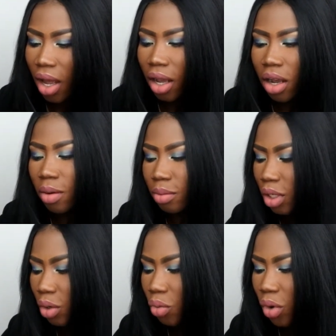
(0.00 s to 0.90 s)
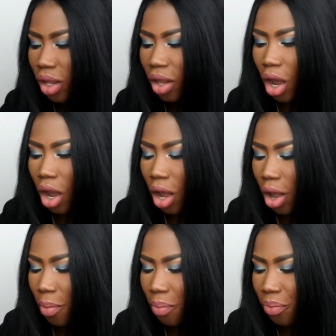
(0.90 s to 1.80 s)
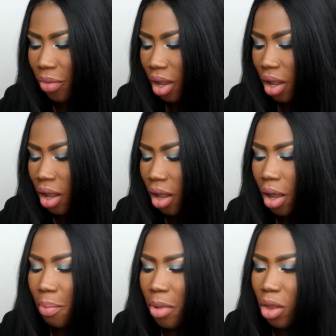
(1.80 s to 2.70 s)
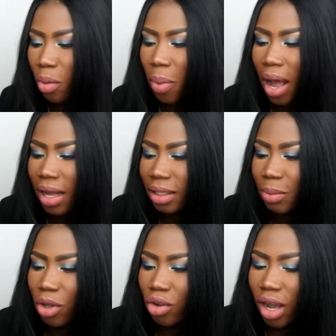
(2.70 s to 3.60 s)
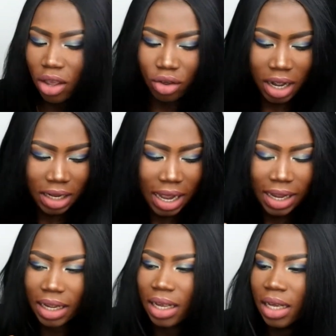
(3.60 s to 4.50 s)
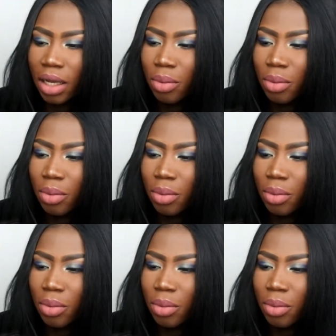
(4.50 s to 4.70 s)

It comes in with a middle part, but you can like